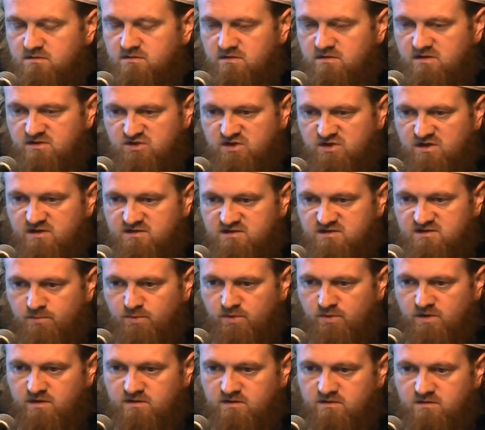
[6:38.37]
the janazah
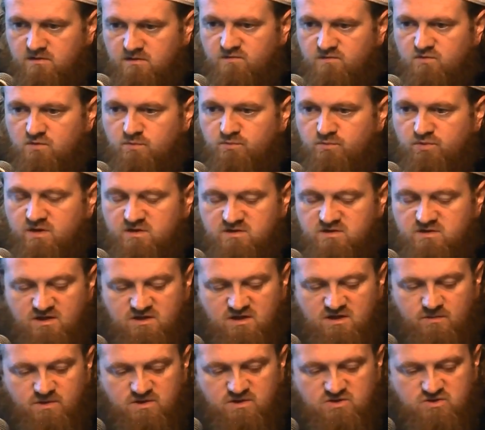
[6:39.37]
prayer, the funeral prayer
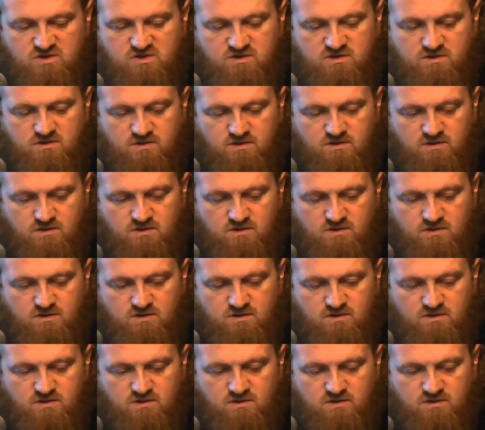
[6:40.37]
inside the masjid.